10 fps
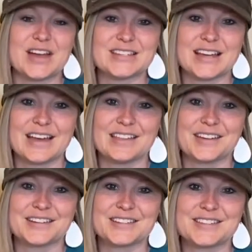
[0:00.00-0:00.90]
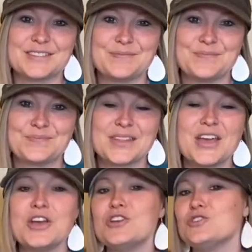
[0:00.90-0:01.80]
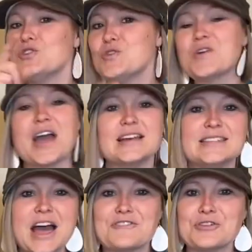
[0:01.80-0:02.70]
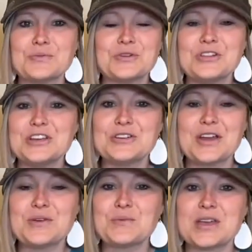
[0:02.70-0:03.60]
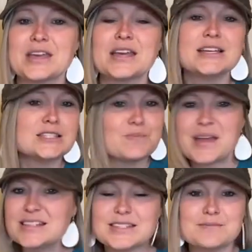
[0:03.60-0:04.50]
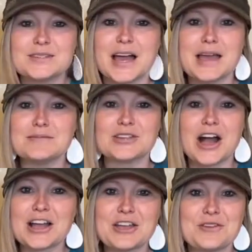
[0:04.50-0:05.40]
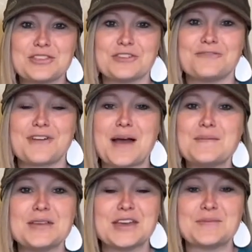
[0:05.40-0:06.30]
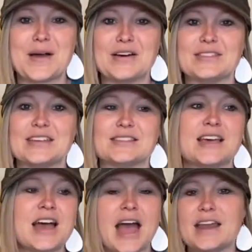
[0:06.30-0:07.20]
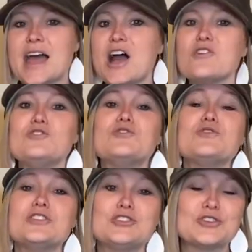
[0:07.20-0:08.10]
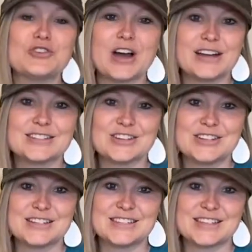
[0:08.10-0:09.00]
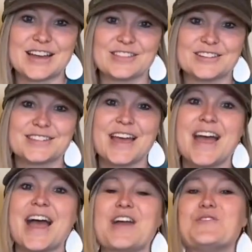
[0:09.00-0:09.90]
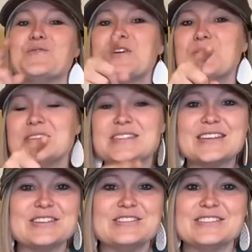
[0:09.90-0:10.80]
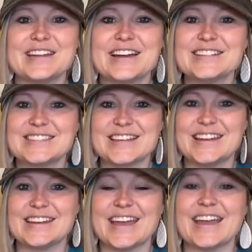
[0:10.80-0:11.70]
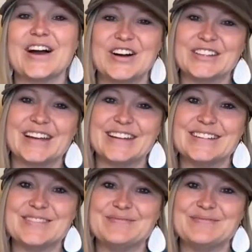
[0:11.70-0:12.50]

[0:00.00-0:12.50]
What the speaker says: that to others. You guys have a really great week. Spend some time talking with your family about this and how you can show God's goodness to others. And we will see you next Sunday online.